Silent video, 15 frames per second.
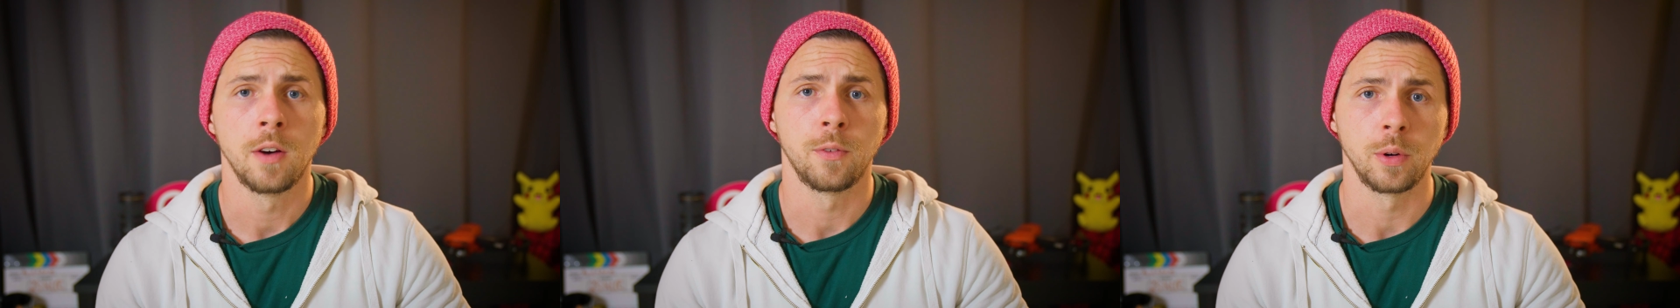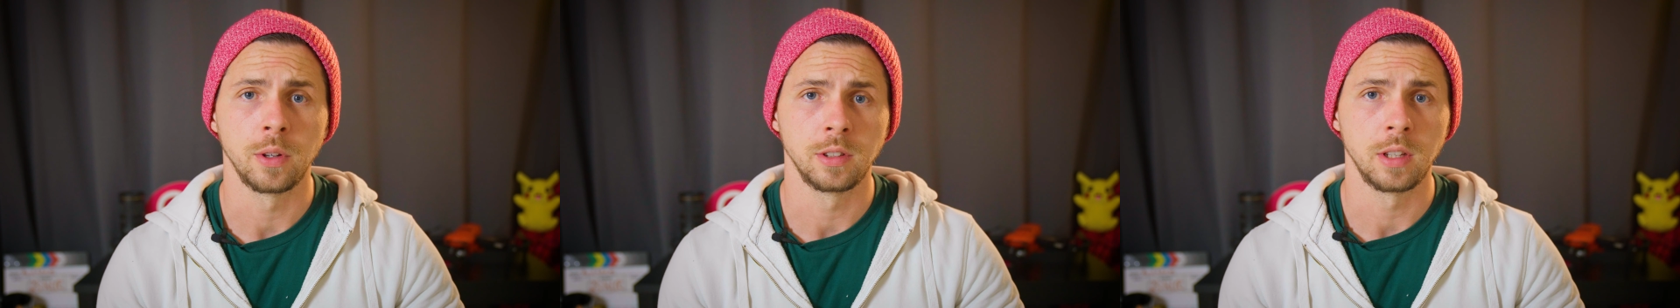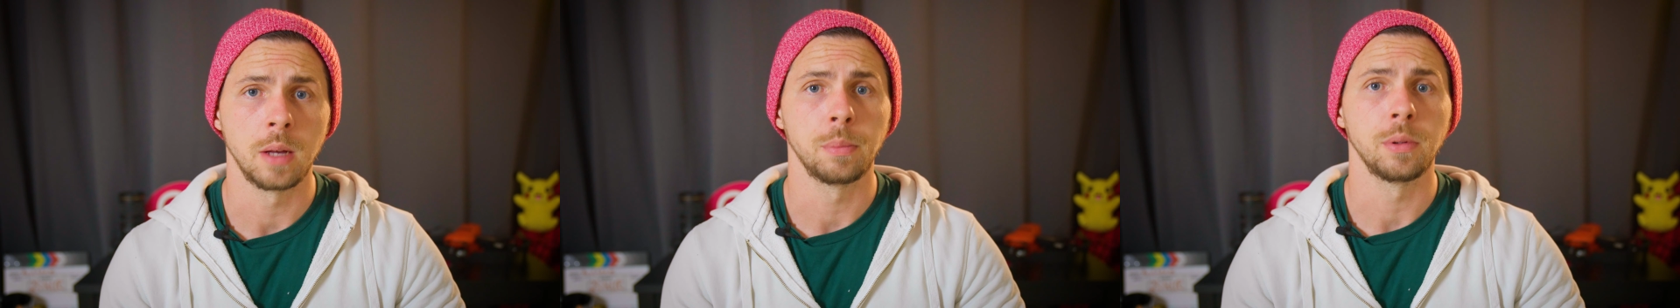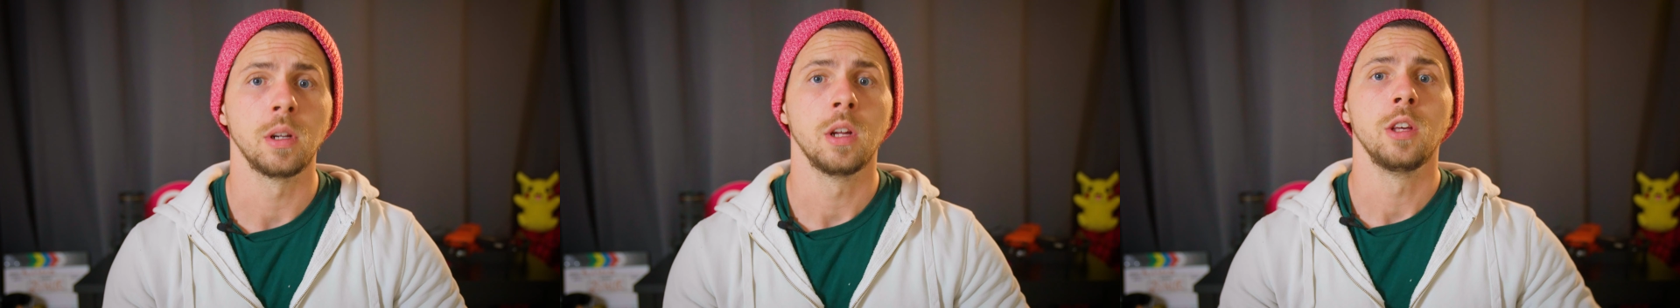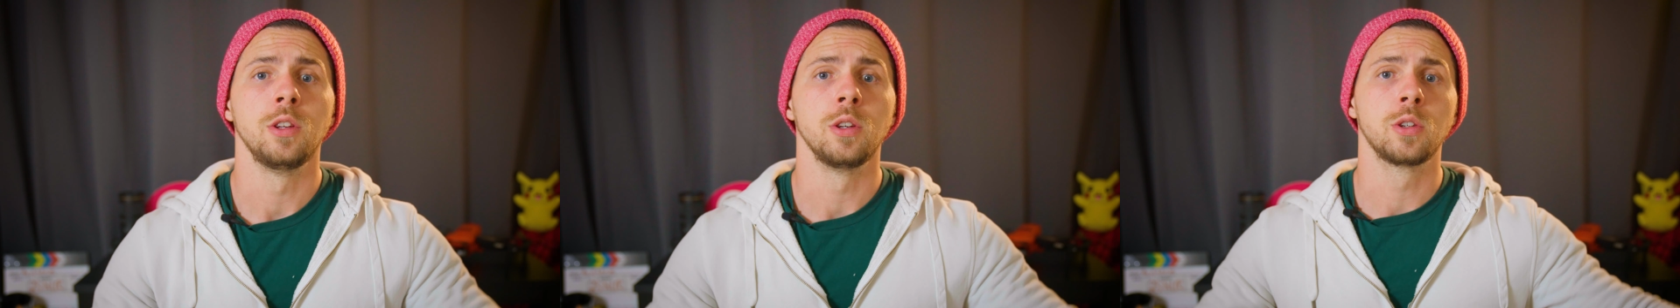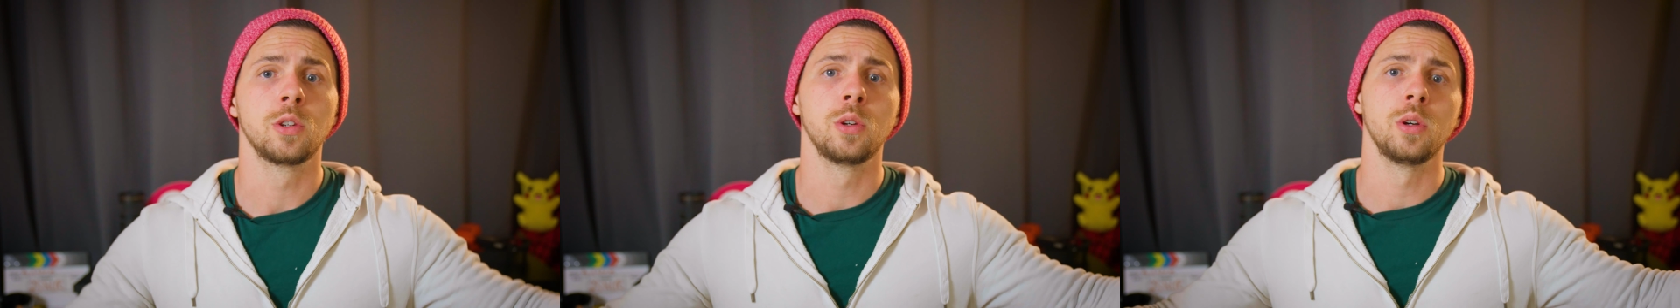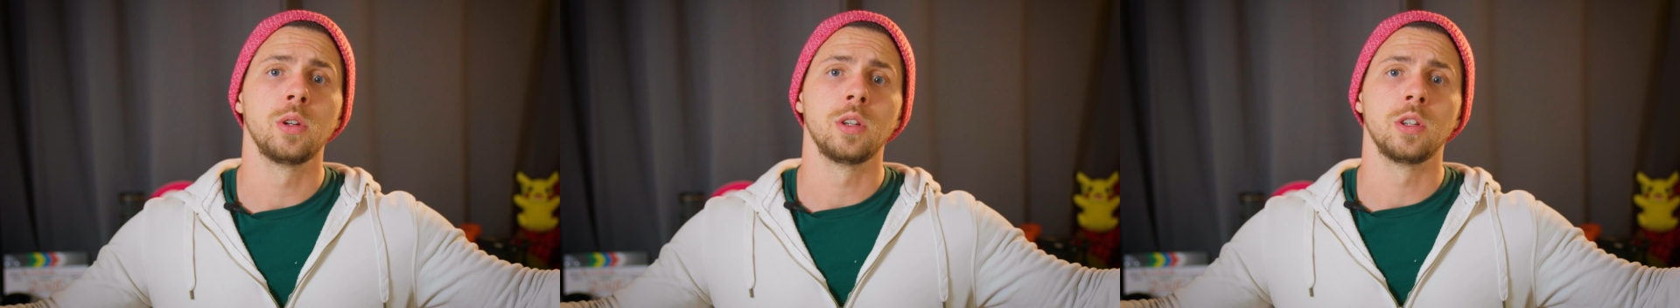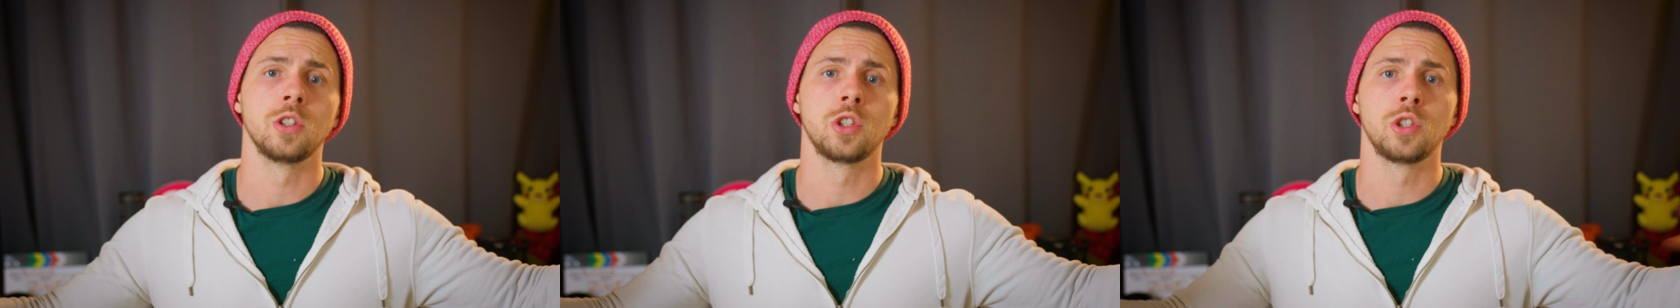For example, you
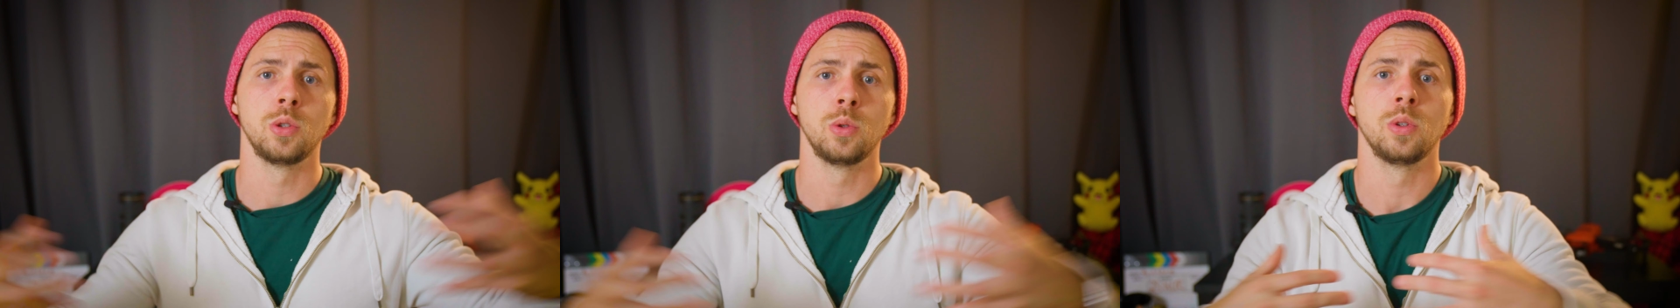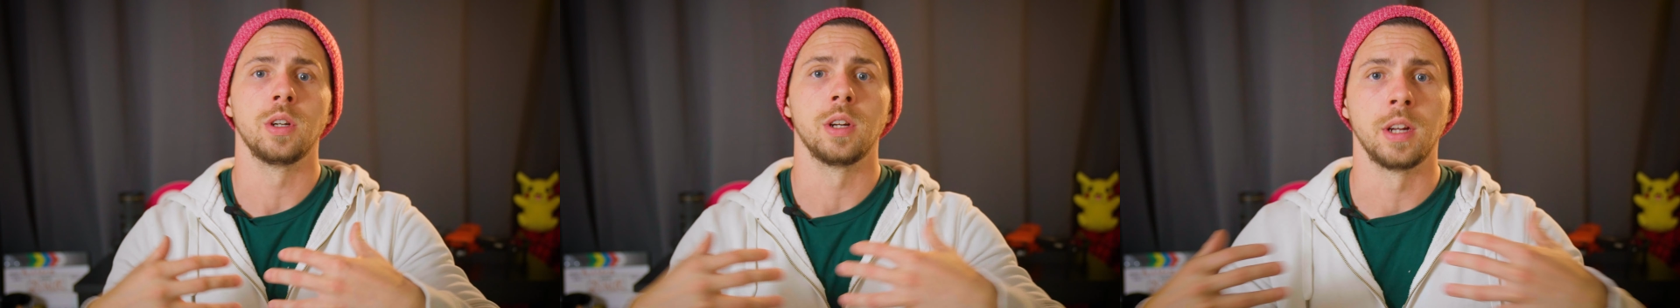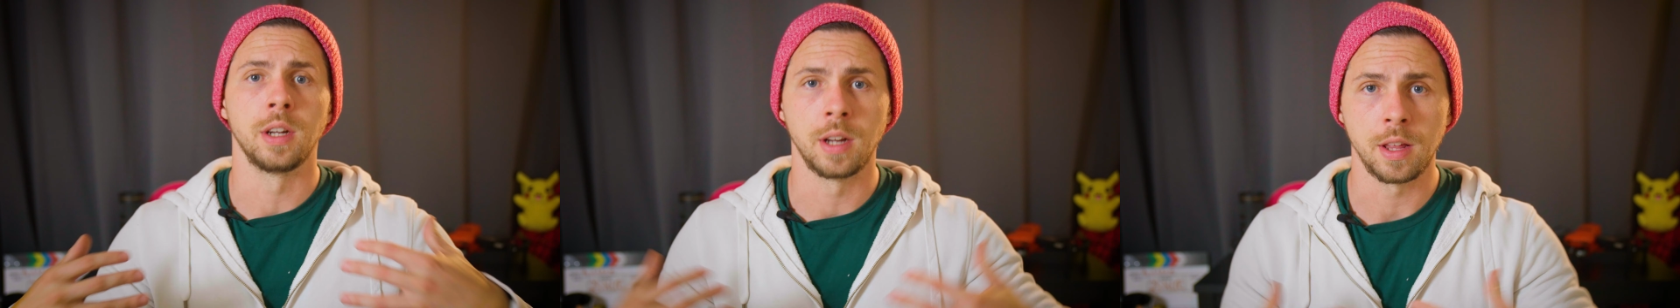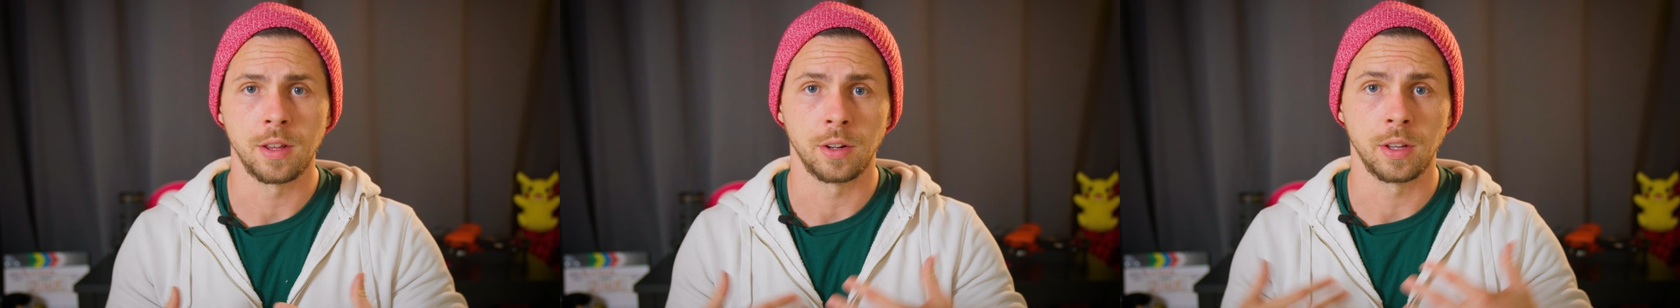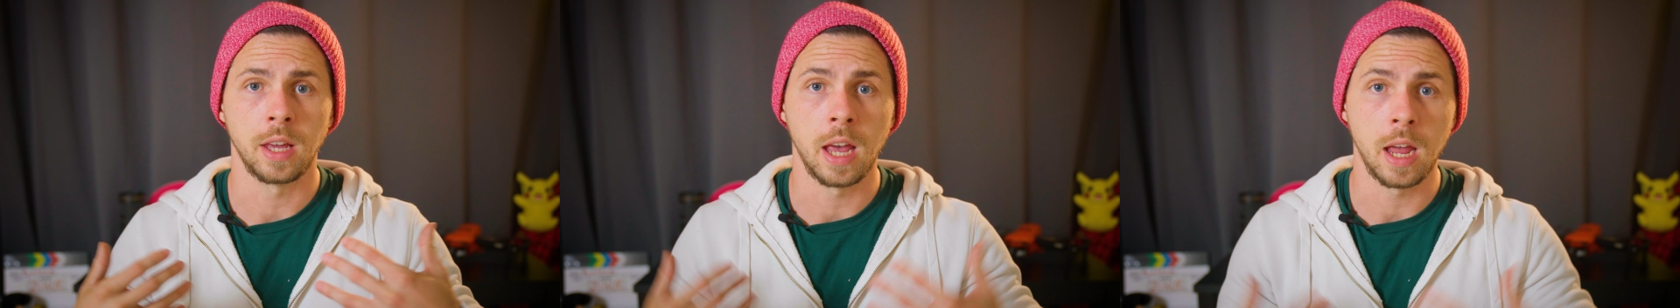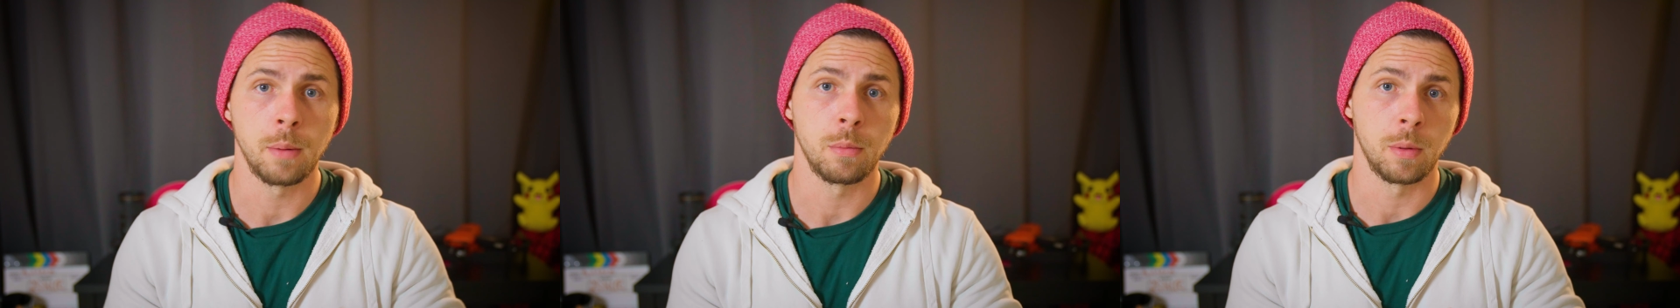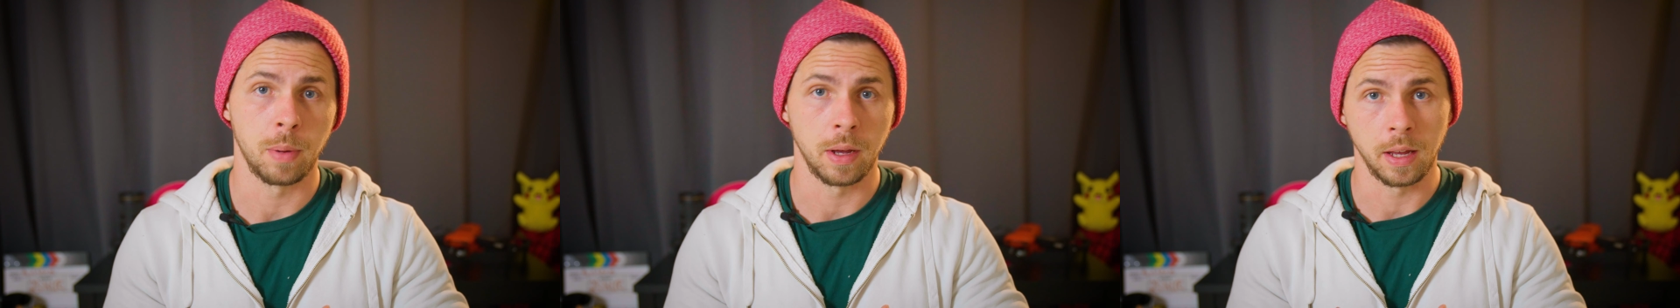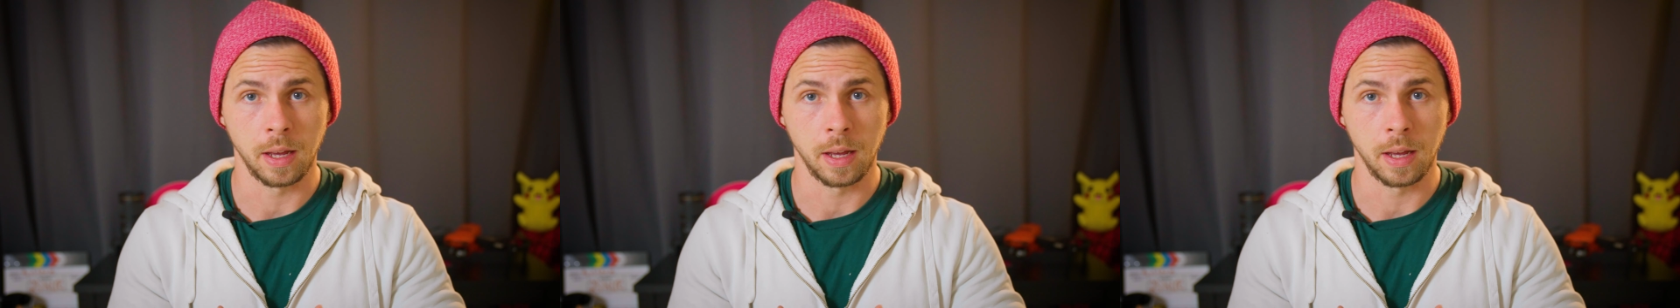could shoot another camera by